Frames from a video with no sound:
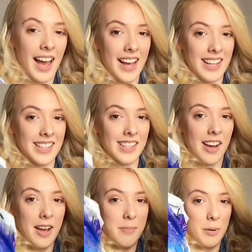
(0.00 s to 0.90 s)
And
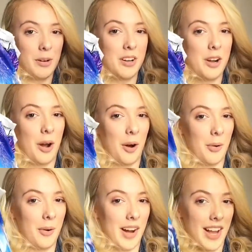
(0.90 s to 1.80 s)
I bought
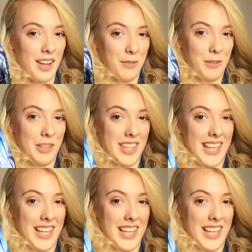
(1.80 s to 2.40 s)
quite a few